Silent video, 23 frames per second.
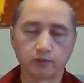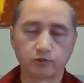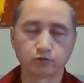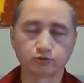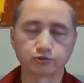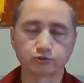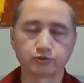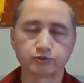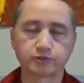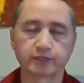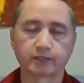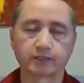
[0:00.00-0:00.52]
And
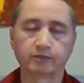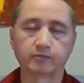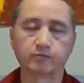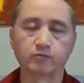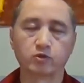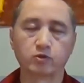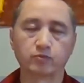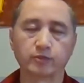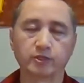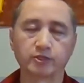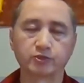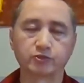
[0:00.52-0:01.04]
also take a
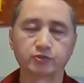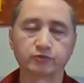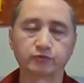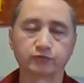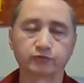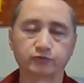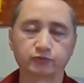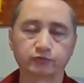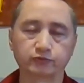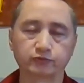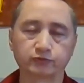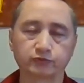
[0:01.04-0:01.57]
moment
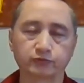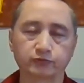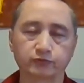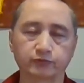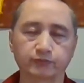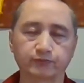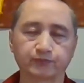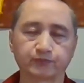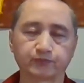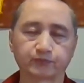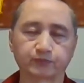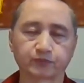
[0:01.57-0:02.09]
to
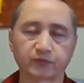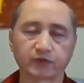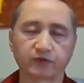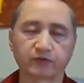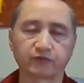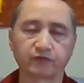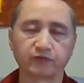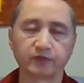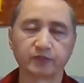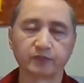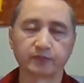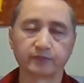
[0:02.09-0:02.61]

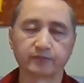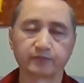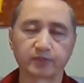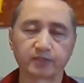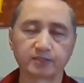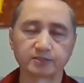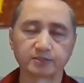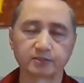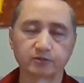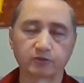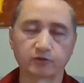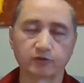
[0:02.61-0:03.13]
feel the
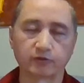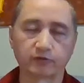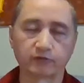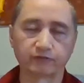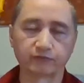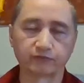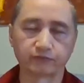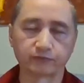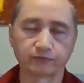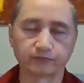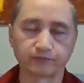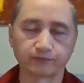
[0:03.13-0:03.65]
presence
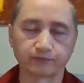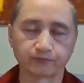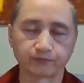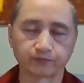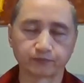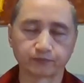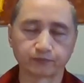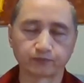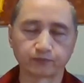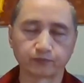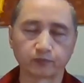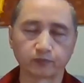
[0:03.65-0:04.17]
of
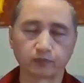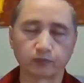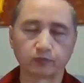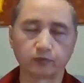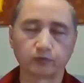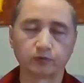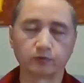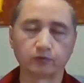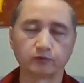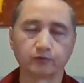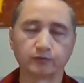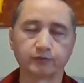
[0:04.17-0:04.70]

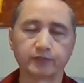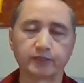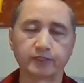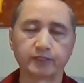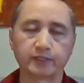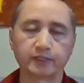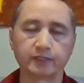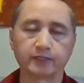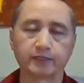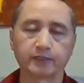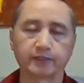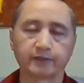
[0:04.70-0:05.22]
all
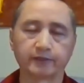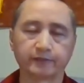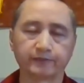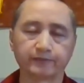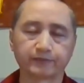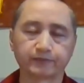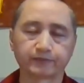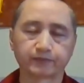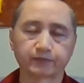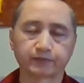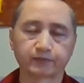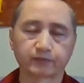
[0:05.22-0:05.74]
the
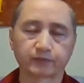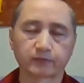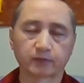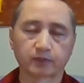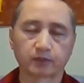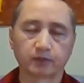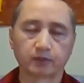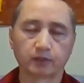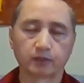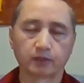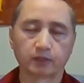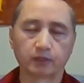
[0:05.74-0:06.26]

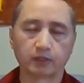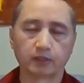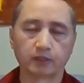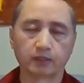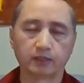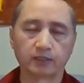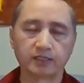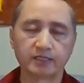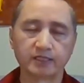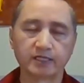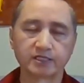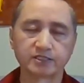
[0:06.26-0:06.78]

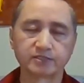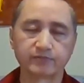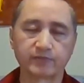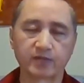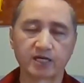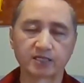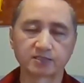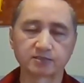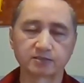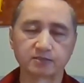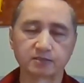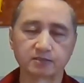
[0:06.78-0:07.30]
lineage
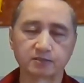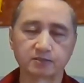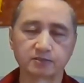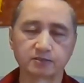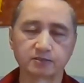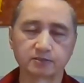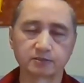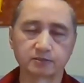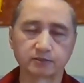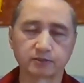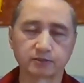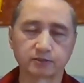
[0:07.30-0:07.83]

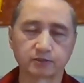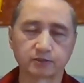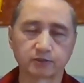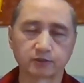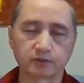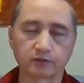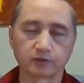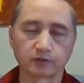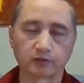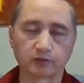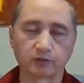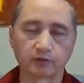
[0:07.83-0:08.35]
masters
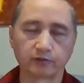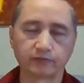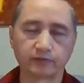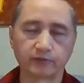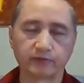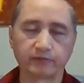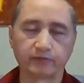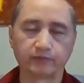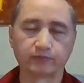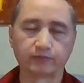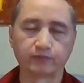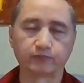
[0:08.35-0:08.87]

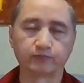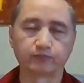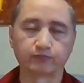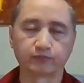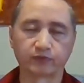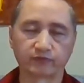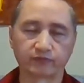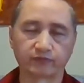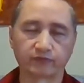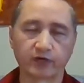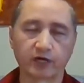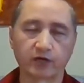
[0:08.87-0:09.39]
of the
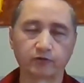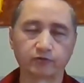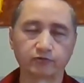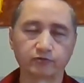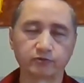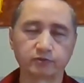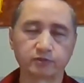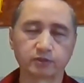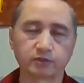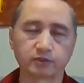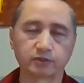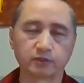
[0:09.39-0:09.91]

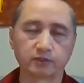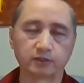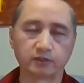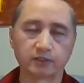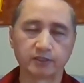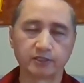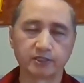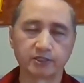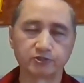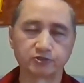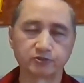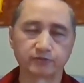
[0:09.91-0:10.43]
profound
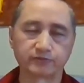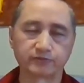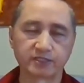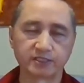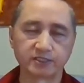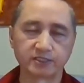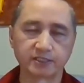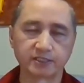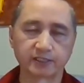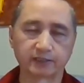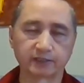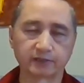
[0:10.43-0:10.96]
lineage of
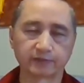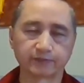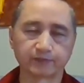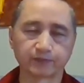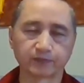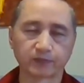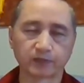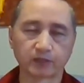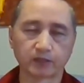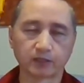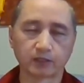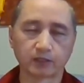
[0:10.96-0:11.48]
teaching